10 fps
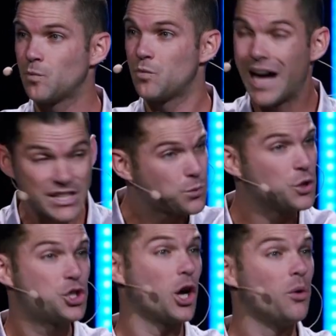That's what
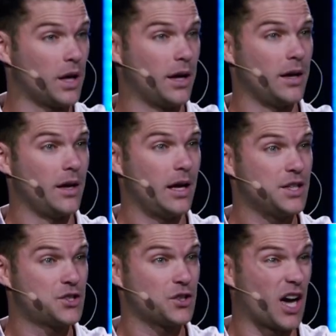Jonah
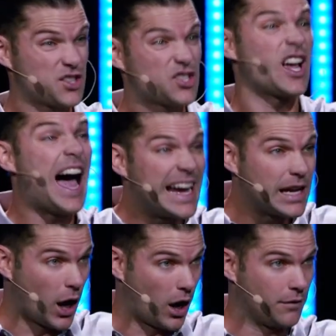is a sign
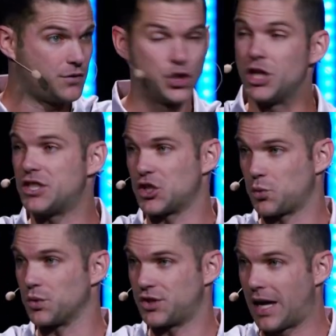of, Jesus
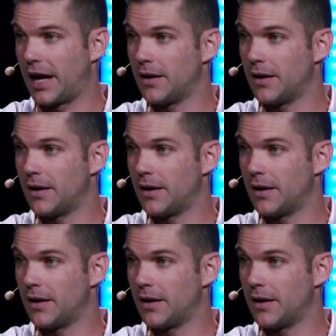will say.